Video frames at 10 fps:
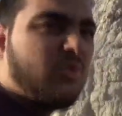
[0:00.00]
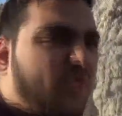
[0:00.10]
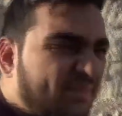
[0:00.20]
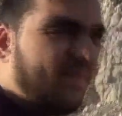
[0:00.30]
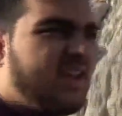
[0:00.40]

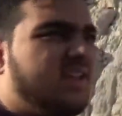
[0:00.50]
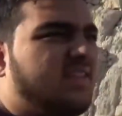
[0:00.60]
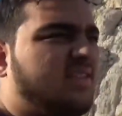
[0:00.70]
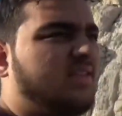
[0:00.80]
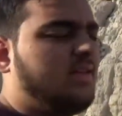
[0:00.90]
We've made it
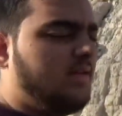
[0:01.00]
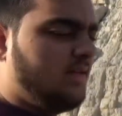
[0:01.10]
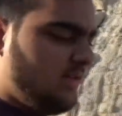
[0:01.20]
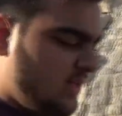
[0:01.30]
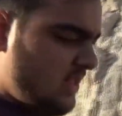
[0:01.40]

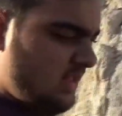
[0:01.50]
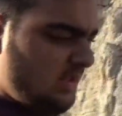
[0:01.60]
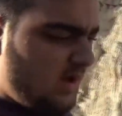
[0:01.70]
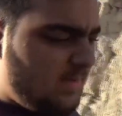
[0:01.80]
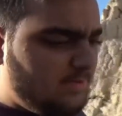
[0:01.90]

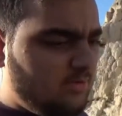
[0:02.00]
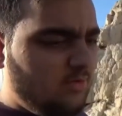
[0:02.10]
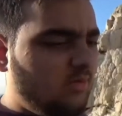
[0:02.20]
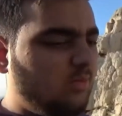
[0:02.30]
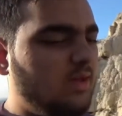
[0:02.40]
up
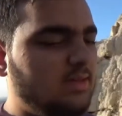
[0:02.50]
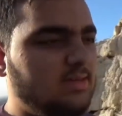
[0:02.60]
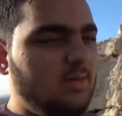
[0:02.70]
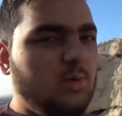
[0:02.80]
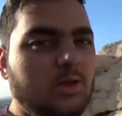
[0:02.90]
to,
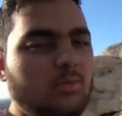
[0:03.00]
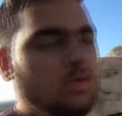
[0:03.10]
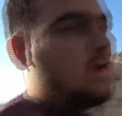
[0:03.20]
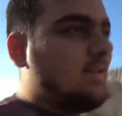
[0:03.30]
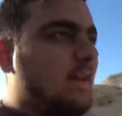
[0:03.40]
see, we're
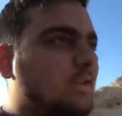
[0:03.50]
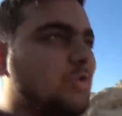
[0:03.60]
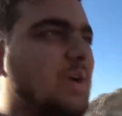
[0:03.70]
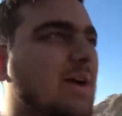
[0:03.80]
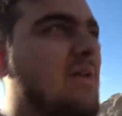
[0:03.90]
not exactly
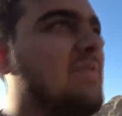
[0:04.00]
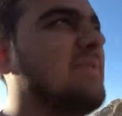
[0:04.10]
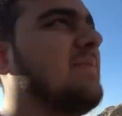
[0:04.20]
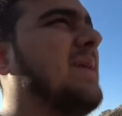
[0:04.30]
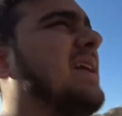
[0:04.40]
sure how all this
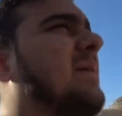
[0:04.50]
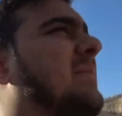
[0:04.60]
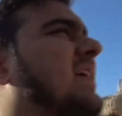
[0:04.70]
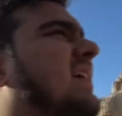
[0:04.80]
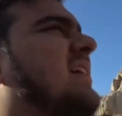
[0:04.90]
is made up,
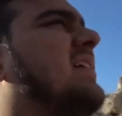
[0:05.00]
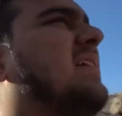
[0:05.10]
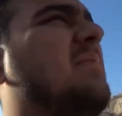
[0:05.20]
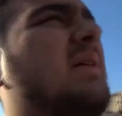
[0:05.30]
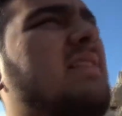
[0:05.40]

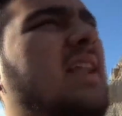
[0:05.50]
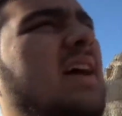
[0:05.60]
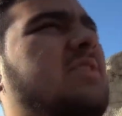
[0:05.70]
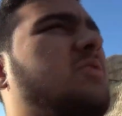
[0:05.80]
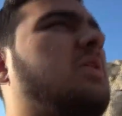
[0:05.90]
but
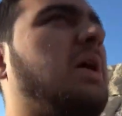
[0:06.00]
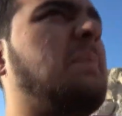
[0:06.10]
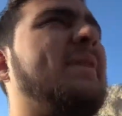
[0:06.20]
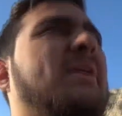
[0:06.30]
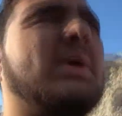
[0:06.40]
now that we're up
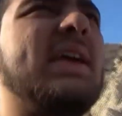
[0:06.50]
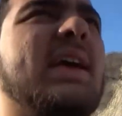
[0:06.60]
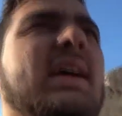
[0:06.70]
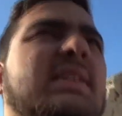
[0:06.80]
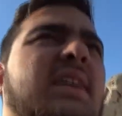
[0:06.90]
here we can
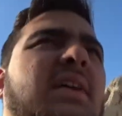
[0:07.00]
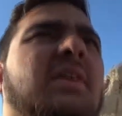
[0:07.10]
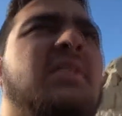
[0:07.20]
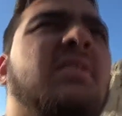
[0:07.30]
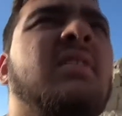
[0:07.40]
kind of
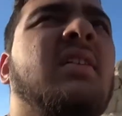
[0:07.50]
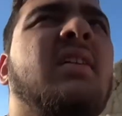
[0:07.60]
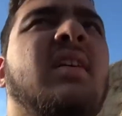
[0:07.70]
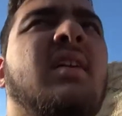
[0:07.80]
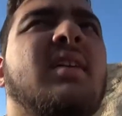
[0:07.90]
tell,
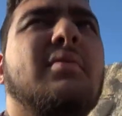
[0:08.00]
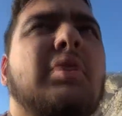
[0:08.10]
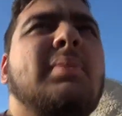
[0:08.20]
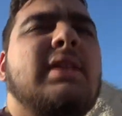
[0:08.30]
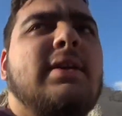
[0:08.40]
and
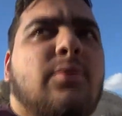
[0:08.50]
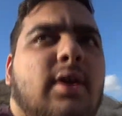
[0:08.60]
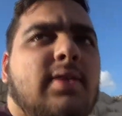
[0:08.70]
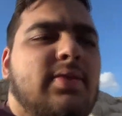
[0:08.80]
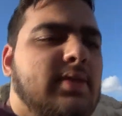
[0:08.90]
we believe we're
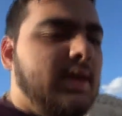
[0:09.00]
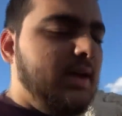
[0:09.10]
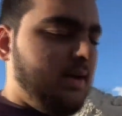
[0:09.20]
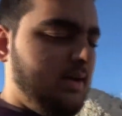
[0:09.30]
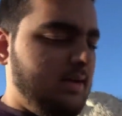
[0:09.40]
in
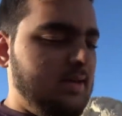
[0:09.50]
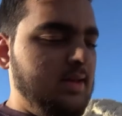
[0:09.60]
the